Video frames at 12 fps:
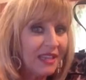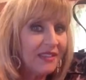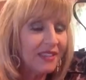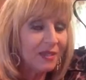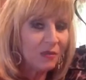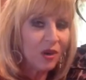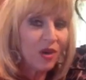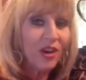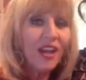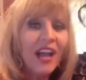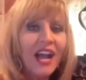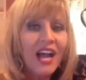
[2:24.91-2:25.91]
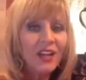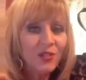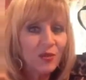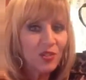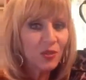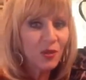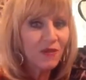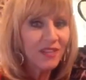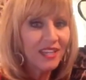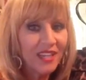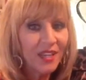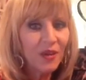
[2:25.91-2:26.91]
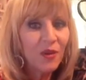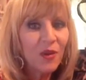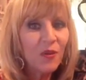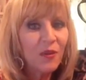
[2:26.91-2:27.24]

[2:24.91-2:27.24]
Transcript: And then tomorrow I'll do a short video